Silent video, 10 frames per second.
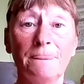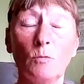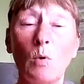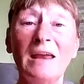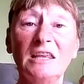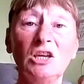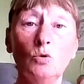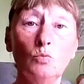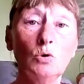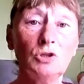the way that
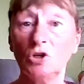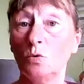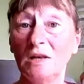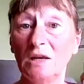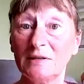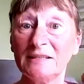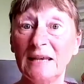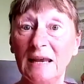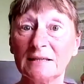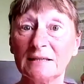you would do when you were
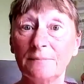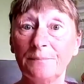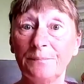6?